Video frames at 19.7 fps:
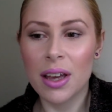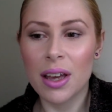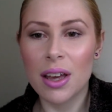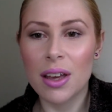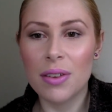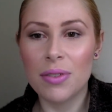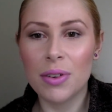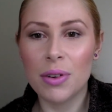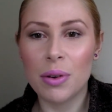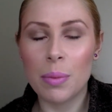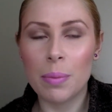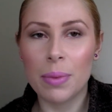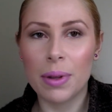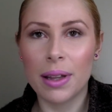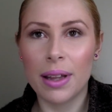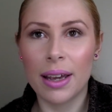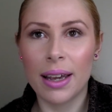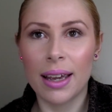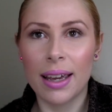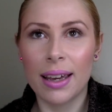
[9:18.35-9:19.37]
If you
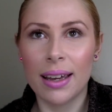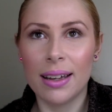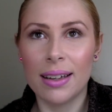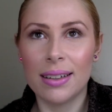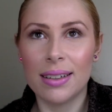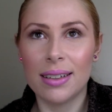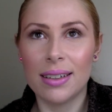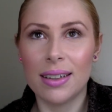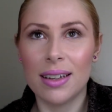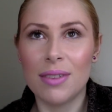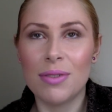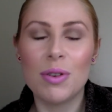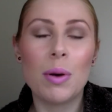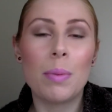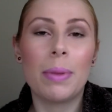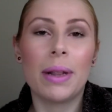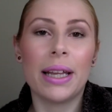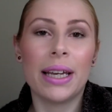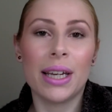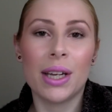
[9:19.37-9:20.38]
apply
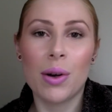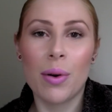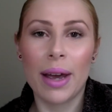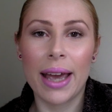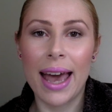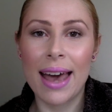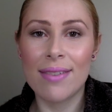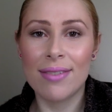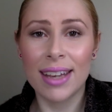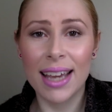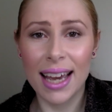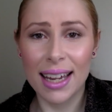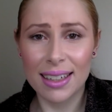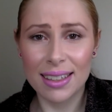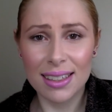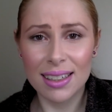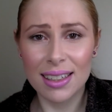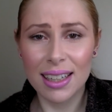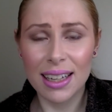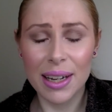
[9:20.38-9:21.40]
it quite
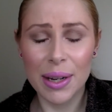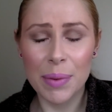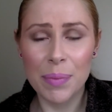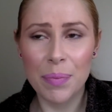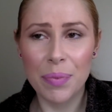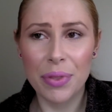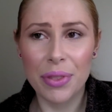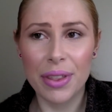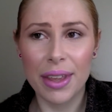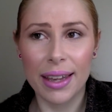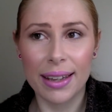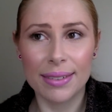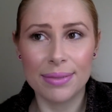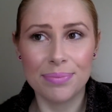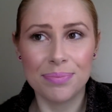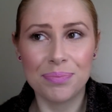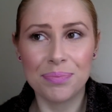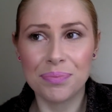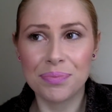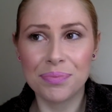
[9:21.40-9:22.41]
heavy-handedly,
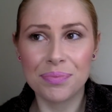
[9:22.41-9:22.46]
then